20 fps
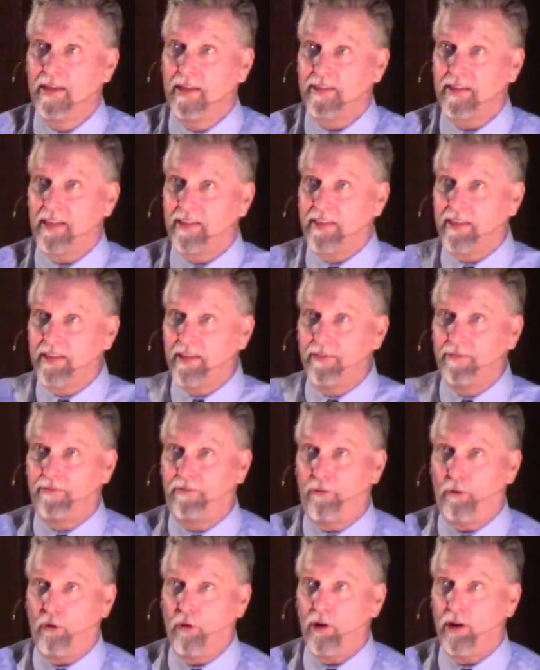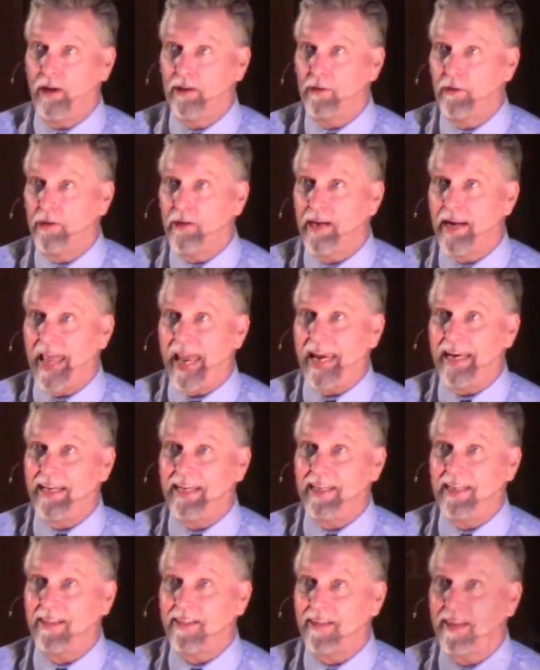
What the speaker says: It says, in the 480th